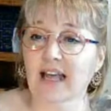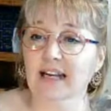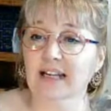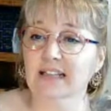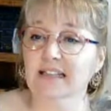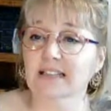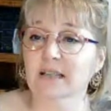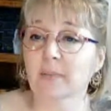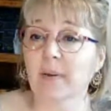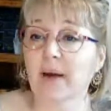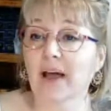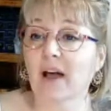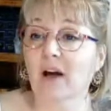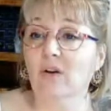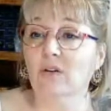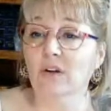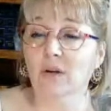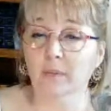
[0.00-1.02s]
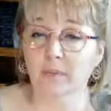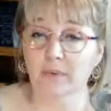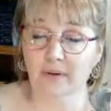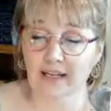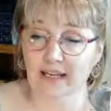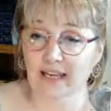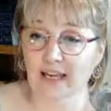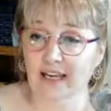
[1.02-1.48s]
and it's about
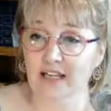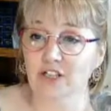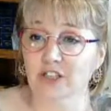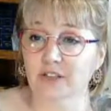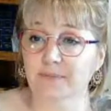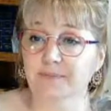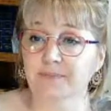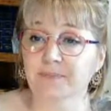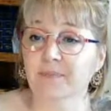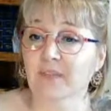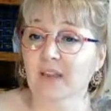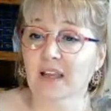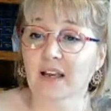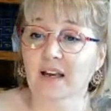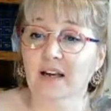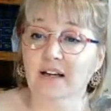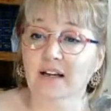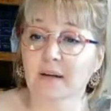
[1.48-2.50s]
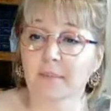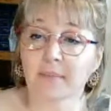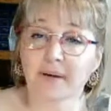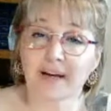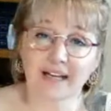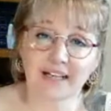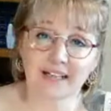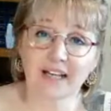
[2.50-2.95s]
communication
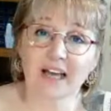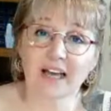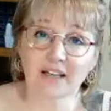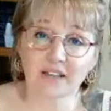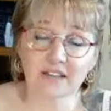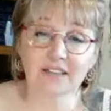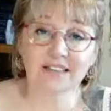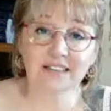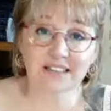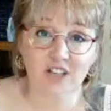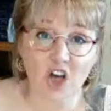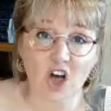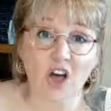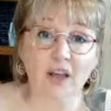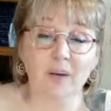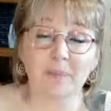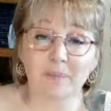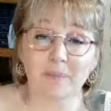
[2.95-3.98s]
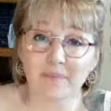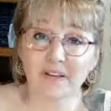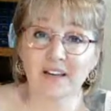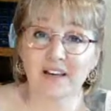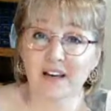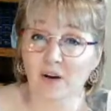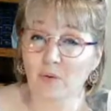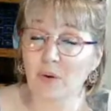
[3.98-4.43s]
and time.
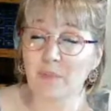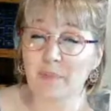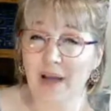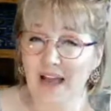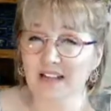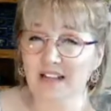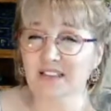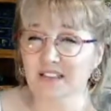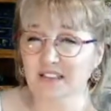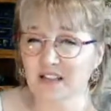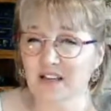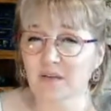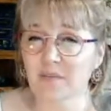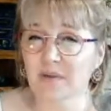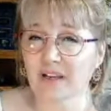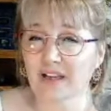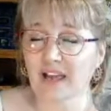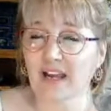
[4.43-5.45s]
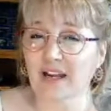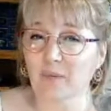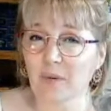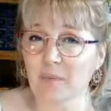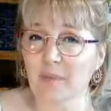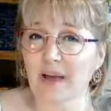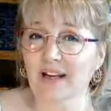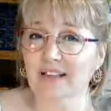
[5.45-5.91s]
We're back to time again.
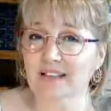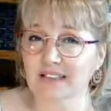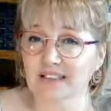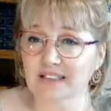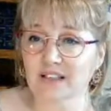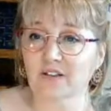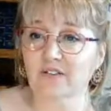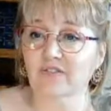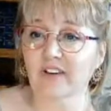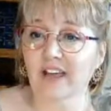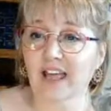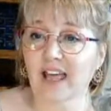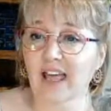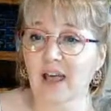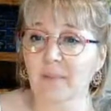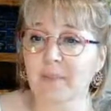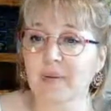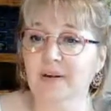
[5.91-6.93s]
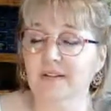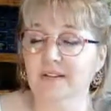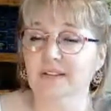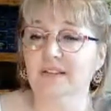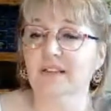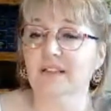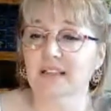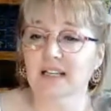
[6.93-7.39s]
We're back to self-care,
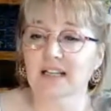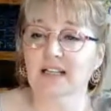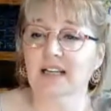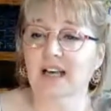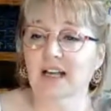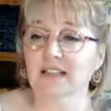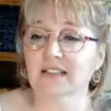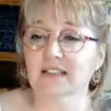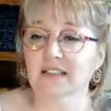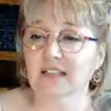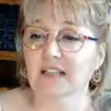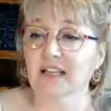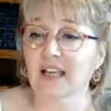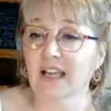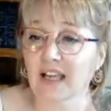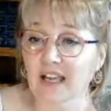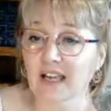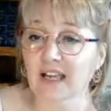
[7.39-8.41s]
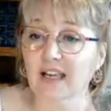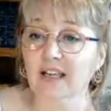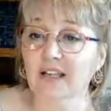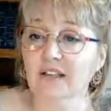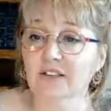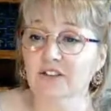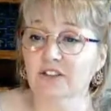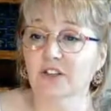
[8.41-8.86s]
because I think that's the key
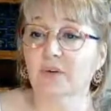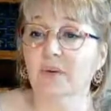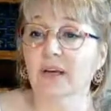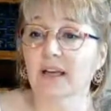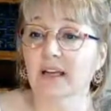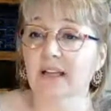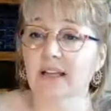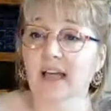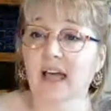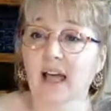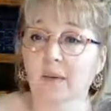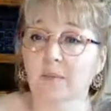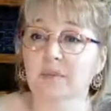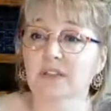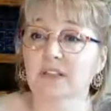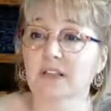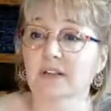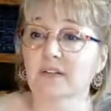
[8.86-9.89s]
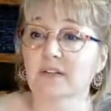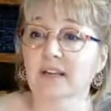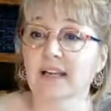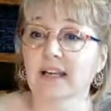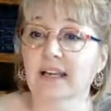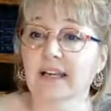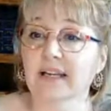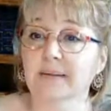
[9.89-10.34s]
to it, the absolute
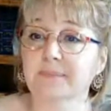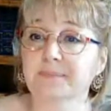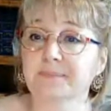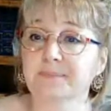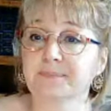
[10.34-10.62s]
key.